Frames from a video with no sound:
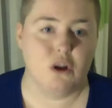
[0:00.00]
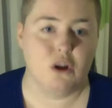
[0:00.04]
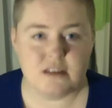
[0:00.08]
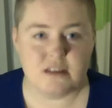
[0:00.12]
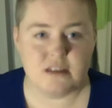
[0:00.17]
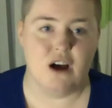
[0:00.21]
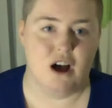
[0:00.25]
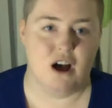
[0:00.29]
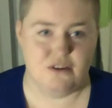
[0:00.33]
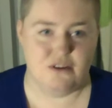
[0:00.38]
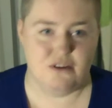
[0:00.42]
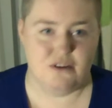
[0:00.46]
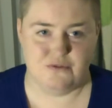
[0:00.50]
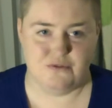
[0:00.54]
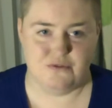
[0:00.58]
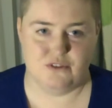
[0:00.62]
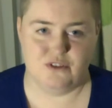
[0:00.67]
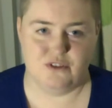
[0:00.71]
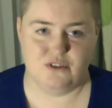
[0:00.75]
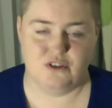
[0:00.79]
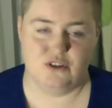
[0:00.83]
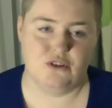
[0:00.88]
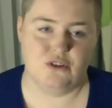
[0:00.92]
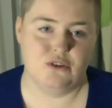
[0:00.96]

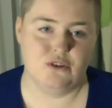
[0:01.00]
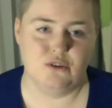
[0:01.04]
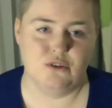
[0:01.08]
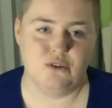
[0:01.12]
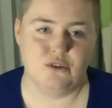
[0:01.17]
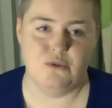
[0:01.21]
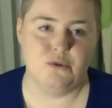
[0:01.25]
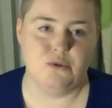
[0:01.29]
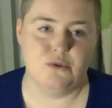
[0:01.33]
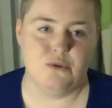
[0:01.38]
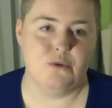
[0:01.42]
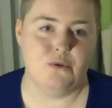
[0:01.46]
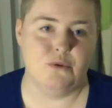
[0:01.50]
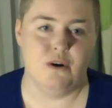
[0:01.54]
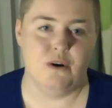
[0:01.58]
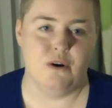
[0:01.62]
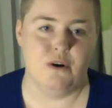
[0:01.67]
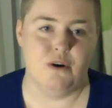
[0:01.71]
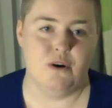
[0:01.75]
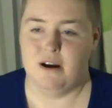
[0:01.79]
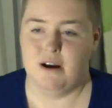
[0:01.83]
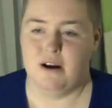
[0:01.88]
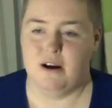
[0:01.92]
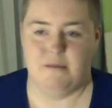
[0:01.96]
enough
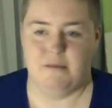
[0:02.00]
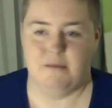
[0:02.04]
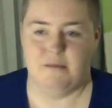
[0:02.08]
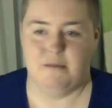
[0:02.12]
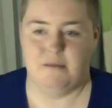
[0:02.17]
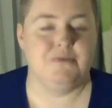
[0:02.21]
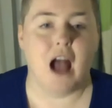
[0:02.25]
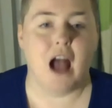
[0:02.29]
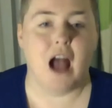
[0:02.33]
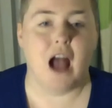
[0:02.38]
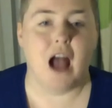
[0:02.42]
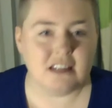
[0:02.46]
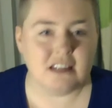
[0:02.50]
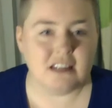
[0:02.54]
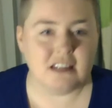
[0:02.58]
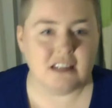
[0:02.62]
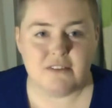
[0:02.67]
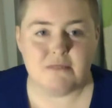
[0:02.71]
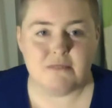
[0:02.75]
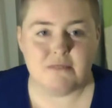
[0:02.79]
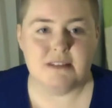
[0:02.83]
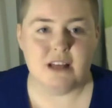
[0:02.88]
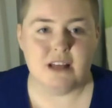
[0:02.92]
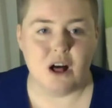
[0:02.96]
to not leave
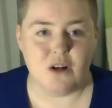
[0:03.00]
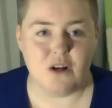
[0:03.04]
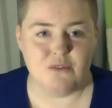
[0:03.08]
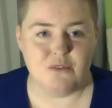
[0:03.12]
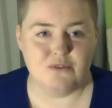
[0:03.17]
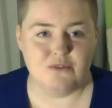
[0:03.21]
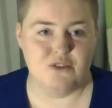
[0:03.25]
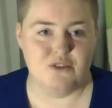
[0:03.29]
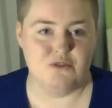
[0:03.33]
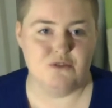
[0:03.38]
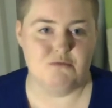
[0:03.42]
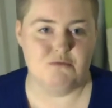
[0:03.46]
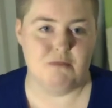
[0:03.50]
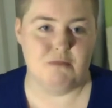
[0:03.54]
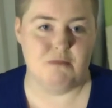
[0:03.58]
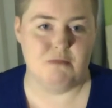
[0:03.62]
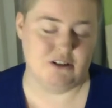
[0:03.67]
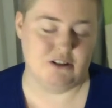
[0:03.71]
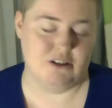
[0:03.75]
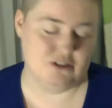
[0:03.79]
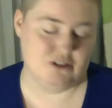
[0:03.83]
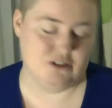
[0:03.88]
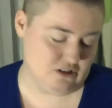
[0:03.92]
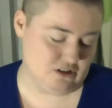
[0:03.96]
himself too
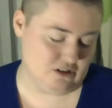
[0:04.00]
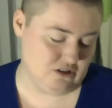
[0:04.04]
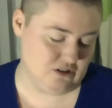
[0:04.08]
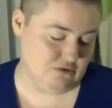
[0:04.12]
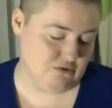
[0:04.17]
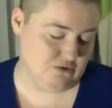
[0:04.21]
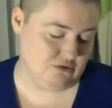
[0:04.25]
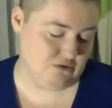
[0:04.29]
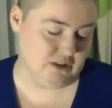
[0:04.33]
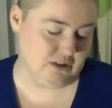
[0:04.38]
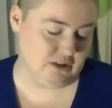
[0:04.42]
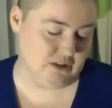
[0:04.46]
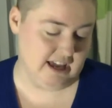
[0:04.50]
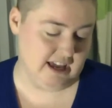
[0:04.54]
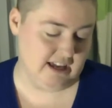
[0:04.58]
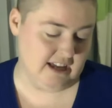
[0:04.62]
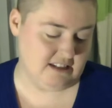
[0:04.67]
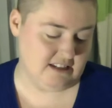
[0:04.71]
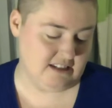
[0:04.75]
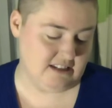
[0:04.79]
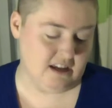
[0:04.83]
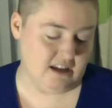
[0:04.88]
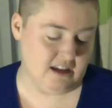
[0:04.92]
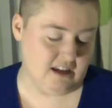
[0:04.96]
much to do
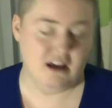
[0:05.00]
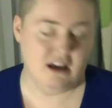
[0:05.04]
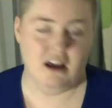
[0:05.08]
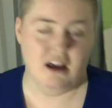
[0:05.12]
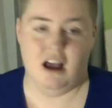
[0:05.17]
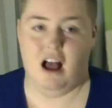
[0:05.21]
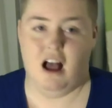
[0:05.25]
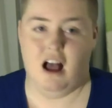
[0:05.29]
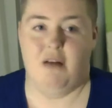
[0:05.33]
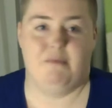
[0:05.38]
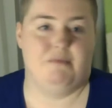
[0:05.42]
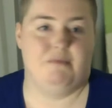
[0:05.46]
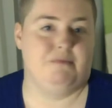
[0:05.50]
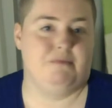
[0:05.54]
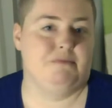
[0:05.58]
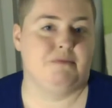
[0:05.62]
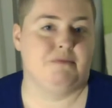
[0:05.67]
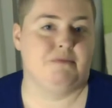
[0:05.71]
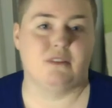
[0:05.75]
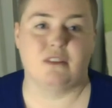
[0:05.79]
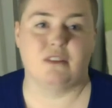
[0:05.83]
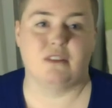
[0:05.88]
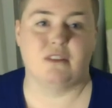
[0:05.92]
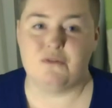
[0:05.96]
late.
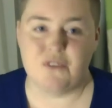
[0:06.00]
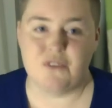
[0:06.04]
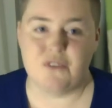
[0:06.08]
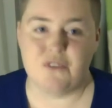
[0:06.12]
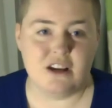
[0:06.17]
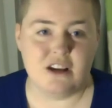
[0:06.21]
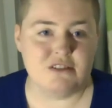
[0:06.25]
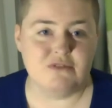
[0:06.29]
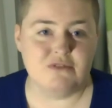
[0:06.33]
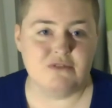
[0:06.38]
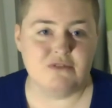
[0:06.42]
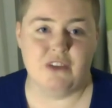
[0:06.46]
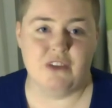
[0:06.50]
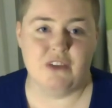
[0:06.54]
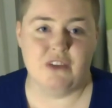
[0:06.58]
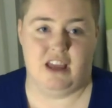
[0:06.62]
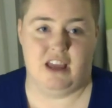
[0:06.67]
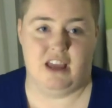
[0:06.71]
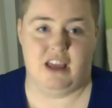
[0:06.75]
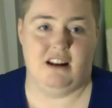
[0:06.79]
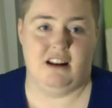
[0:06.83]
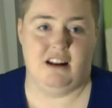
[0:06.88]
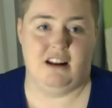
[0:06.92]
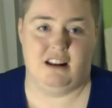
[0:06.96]
The figures
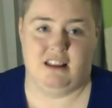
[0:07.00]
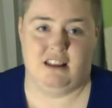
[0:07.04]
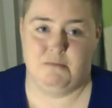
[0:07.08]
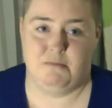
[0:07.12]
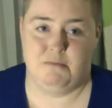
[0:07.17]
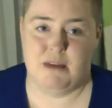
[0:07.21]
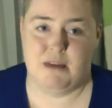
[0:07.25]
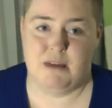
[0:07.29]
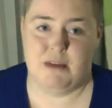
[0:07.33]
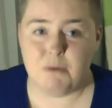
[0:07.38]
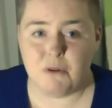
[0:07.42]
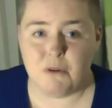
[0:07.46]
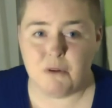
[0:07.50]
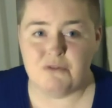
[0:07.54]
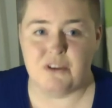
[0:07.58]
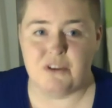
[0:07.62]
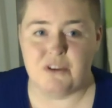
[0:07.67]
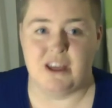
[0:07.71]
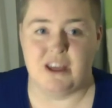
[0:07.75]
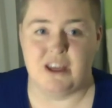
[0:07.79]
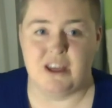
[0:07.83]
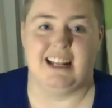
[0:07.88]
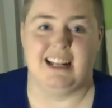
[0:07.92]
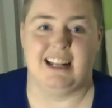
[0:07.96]
fit, the people
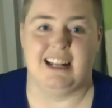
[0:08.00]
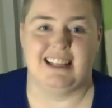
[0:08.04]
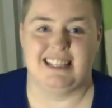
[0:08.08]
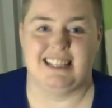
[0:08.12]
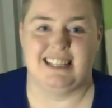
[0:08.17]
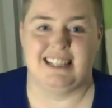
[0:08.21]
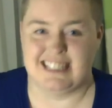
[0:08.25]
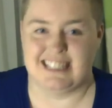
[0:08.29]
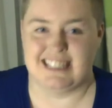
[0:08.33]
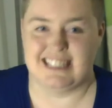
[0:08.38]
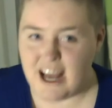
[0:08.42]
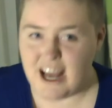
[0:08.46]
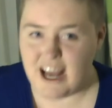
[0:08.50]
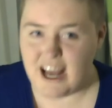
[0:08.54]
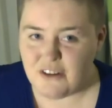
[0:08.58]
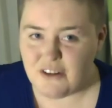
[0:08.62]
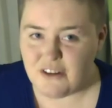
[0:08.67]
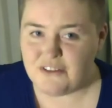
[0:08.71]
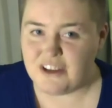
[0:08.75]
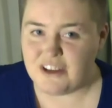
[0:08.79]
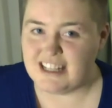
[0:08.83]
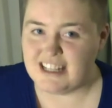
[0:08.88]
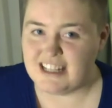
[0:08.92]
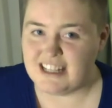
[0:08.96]
fit, the style
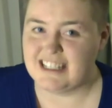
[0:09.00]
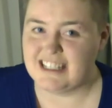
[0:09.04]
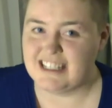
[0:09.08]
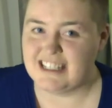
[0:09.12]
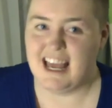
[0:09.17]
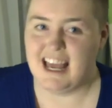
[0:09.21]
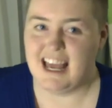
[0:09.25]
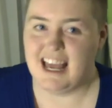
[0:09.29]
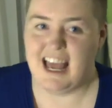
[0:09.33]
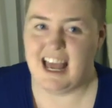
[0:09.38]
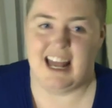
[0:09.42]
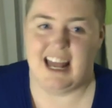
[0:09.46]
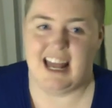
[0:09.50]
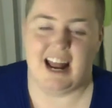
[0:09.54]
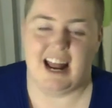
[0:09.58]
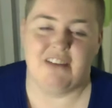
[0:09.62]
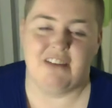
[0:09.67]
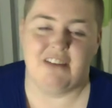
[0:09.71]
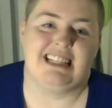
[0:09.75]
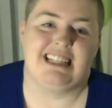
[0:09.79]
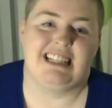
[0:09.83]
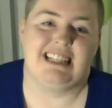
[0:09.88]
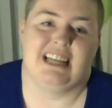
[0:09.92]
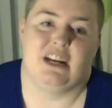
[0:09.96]
fits, and
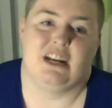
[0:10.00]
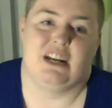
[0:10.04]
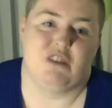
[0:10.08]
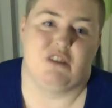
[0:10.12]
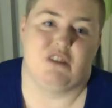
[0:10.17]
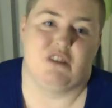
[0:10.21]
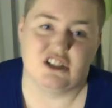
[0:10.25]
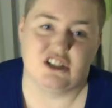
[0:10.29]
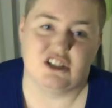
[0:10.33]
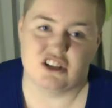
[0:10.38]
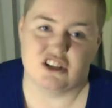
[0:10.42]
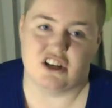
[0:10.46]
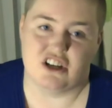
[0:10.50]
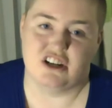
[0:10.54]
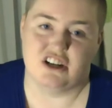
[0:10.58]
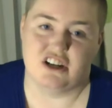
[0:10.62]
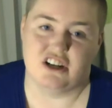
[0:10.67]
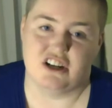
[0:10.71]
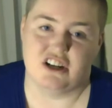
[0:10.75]
I've got Sunny Ridge third.